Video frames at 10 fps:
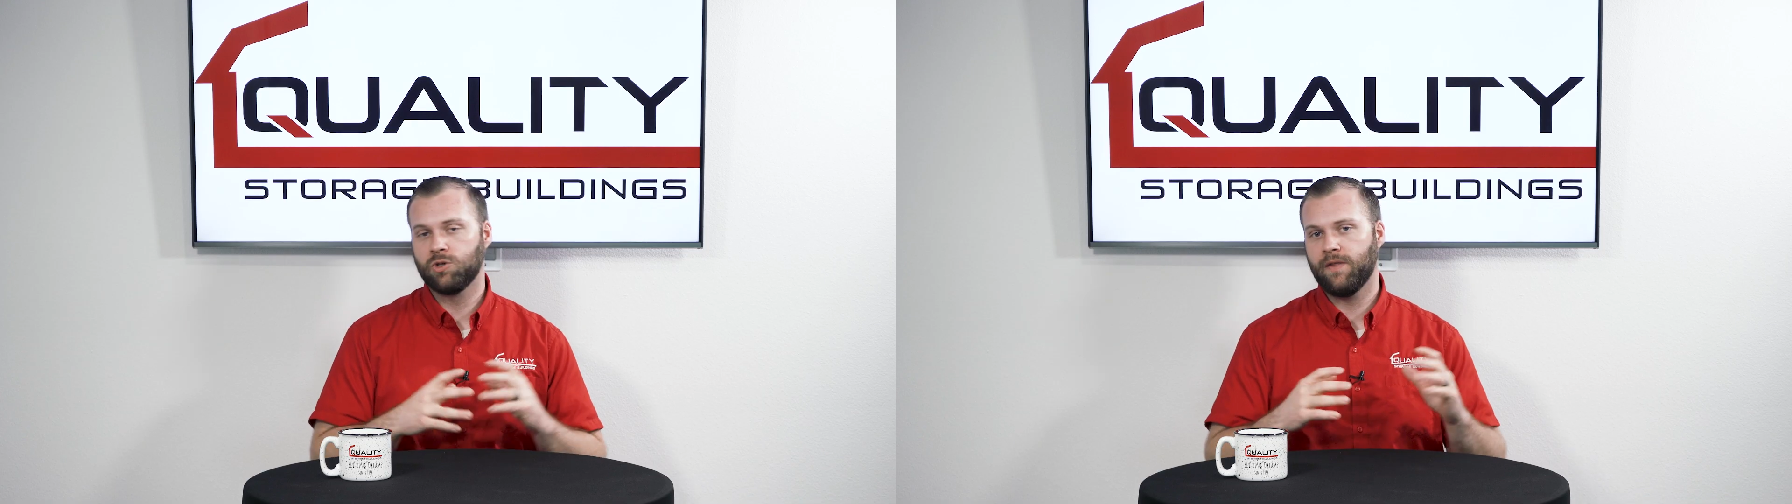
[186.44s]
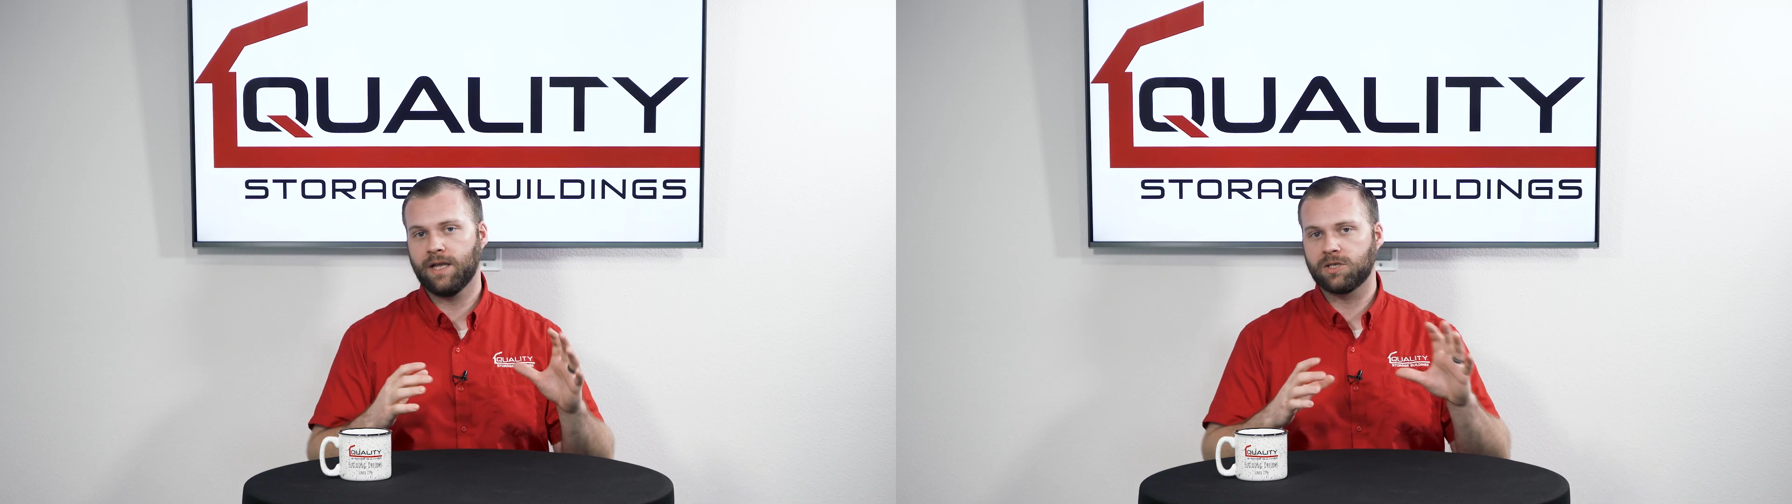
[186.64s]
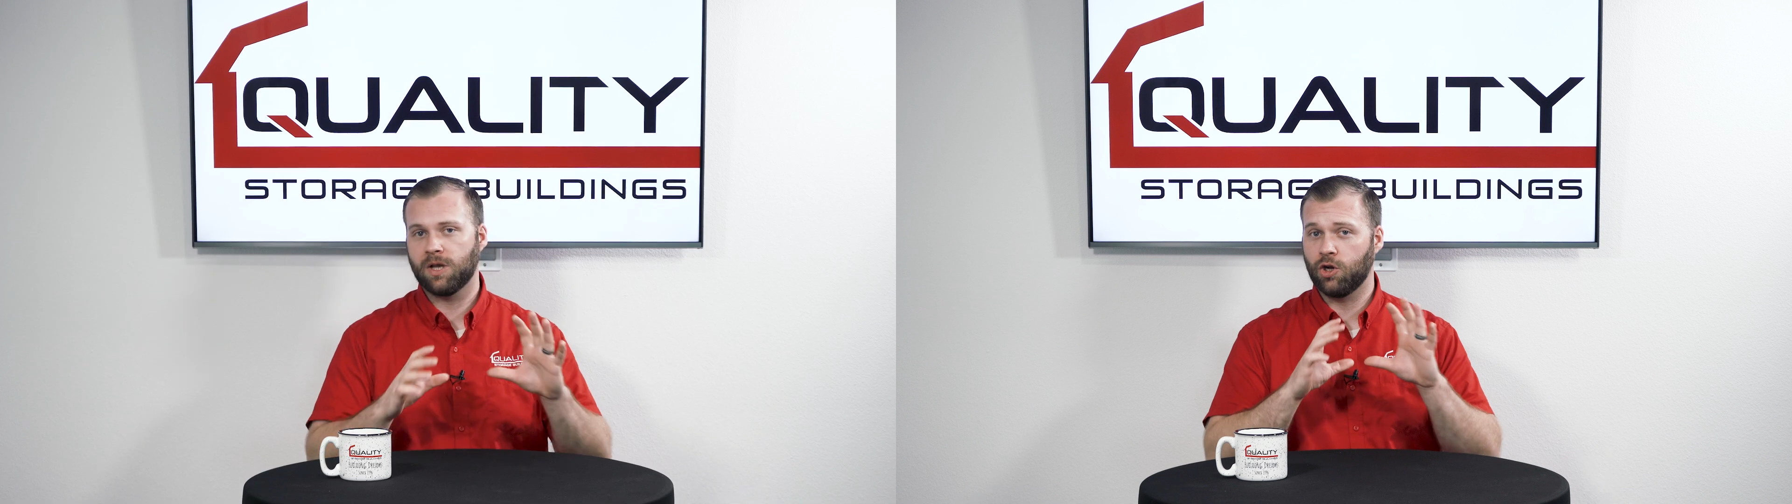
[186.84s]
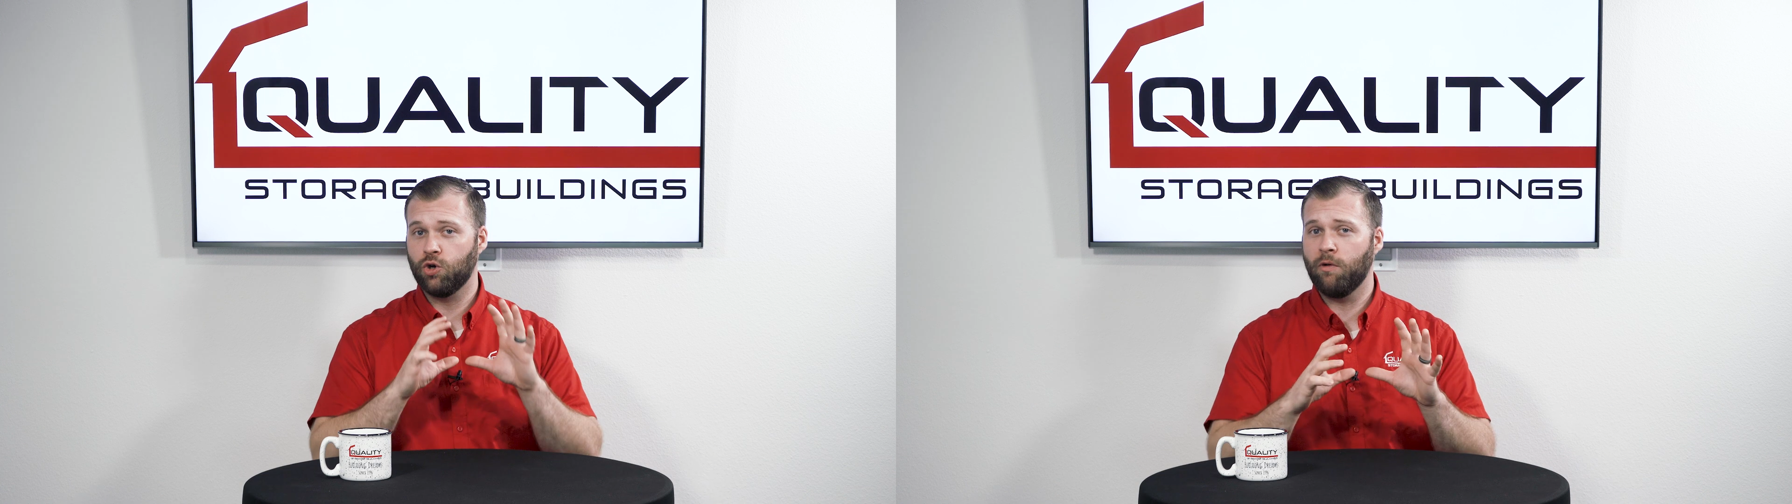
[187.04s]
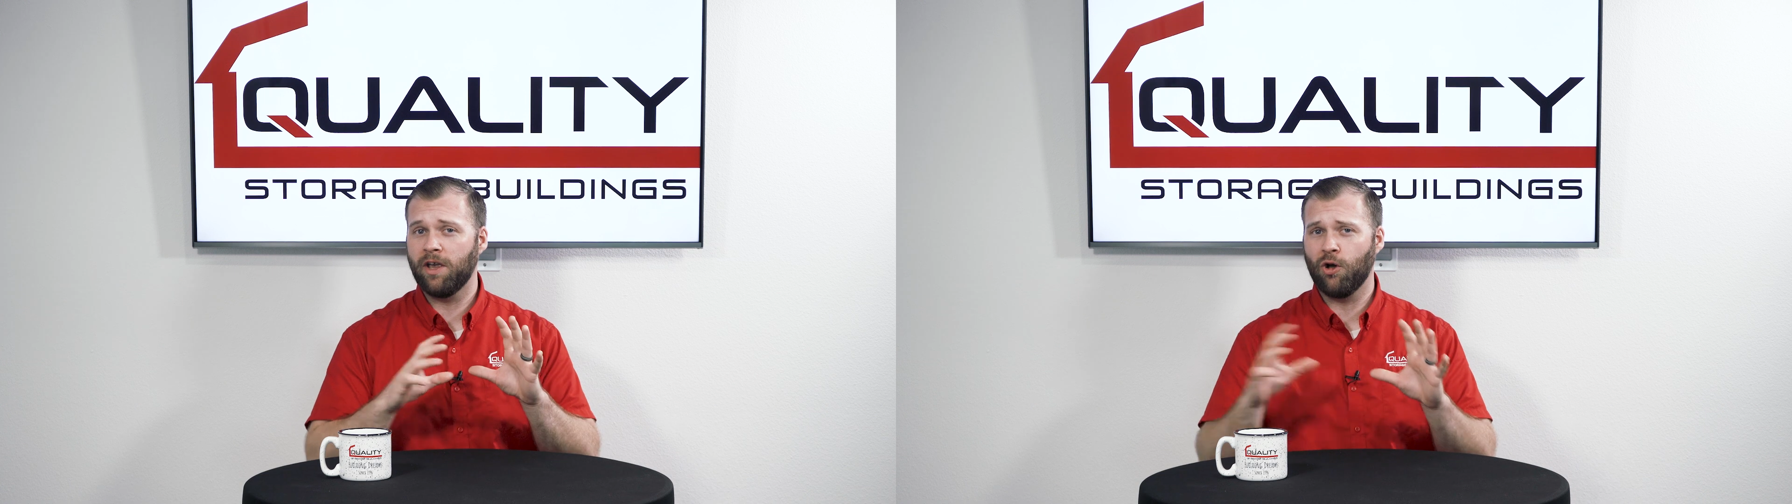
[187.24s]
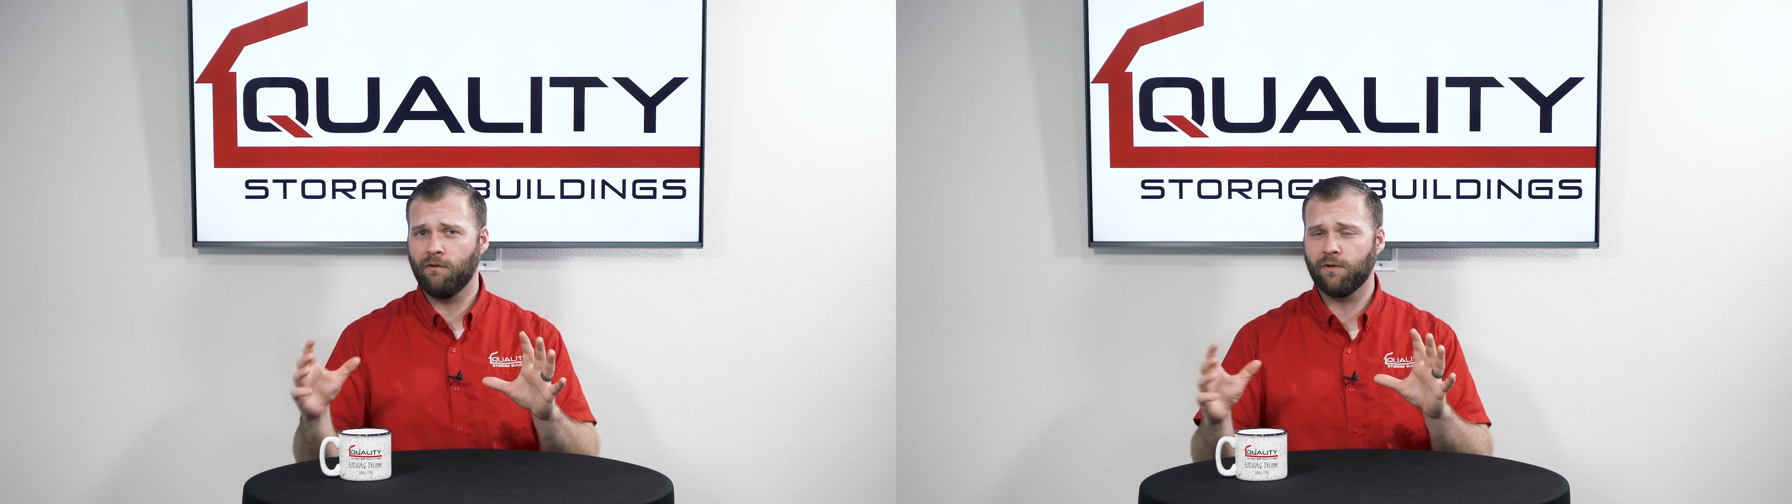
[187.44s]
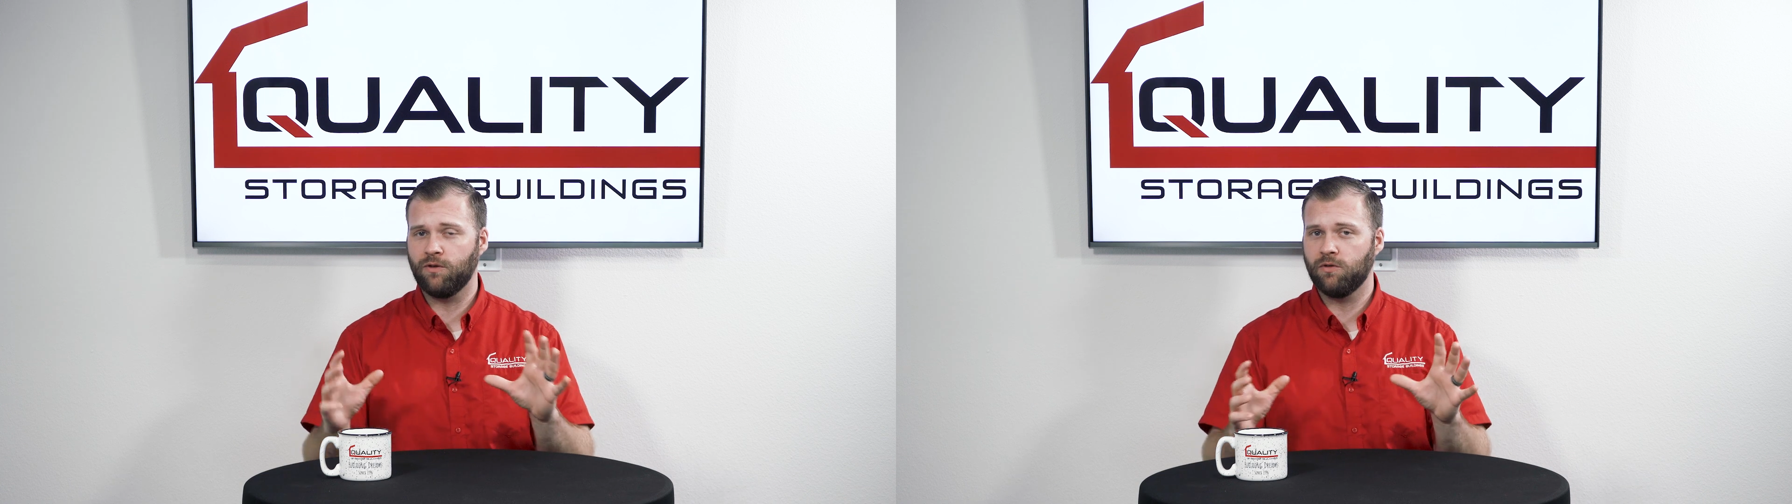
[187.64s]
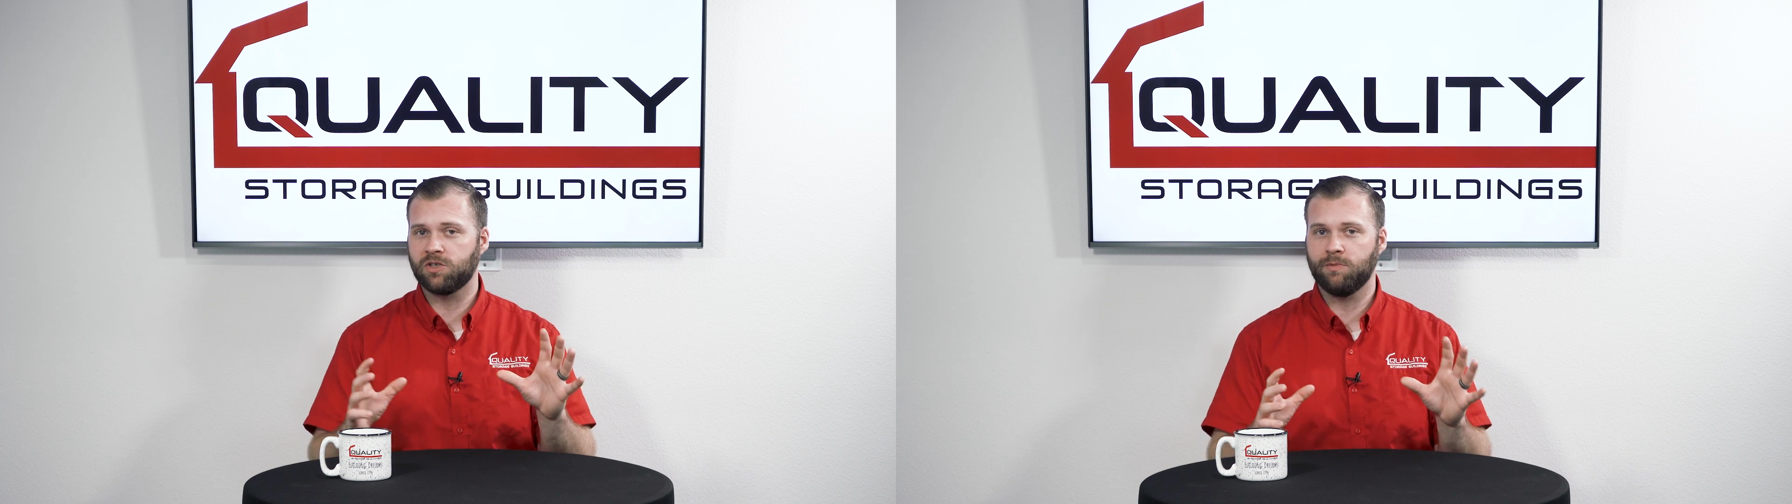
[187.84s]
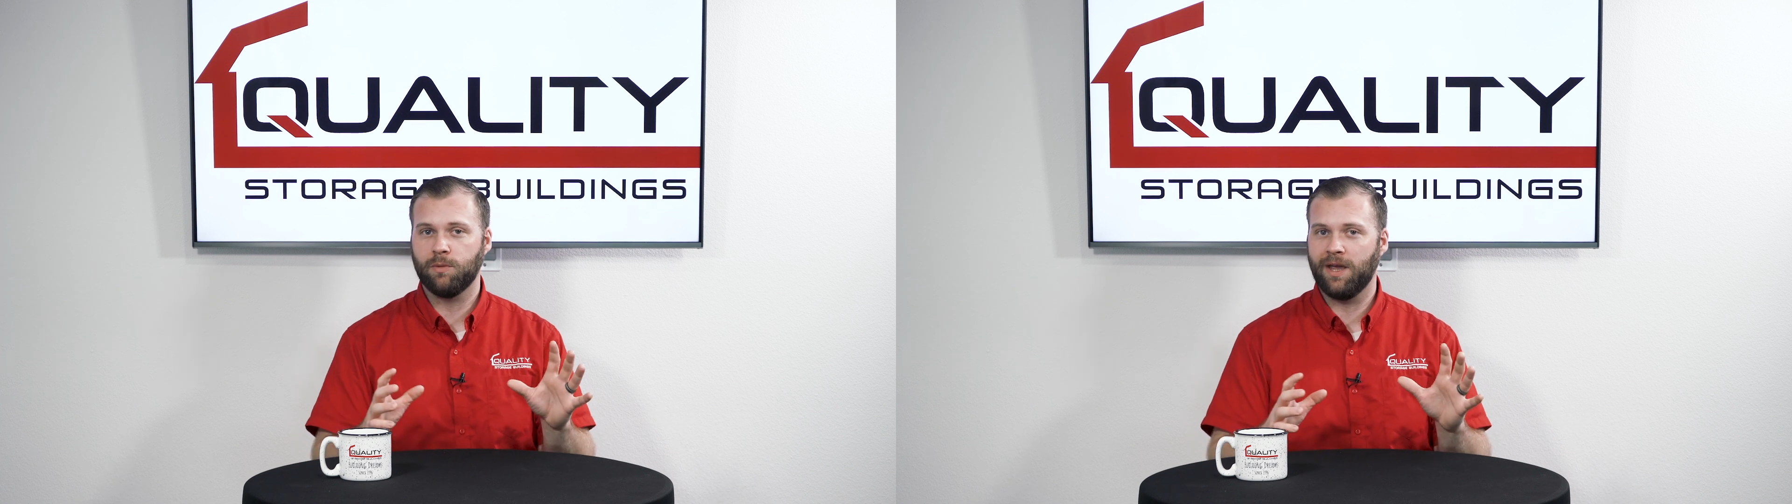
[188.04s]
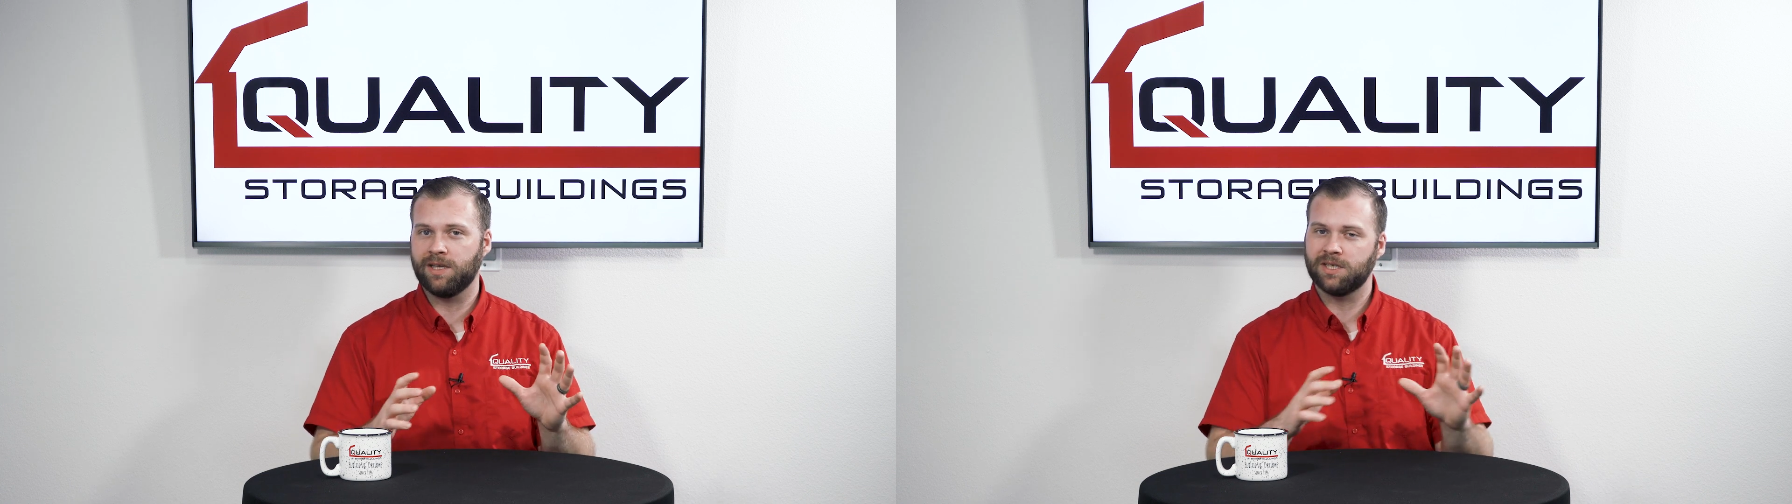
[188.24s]
So that's a quick overview of some of
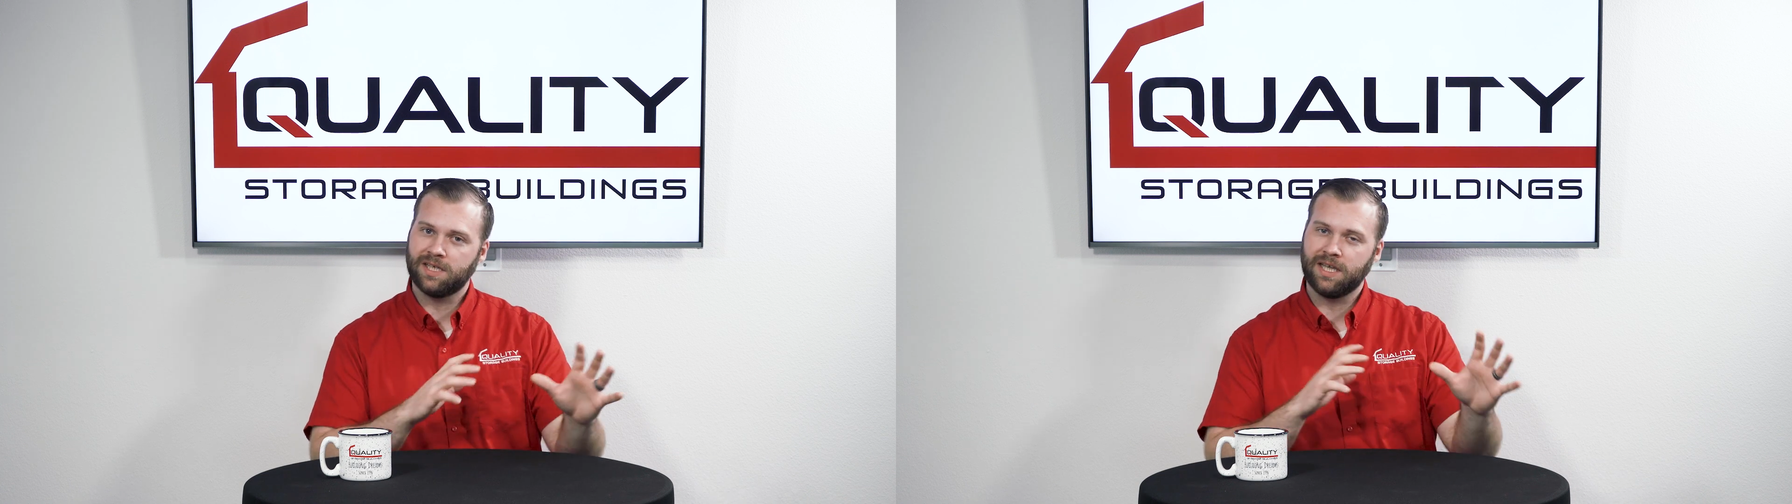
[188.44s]
the basics.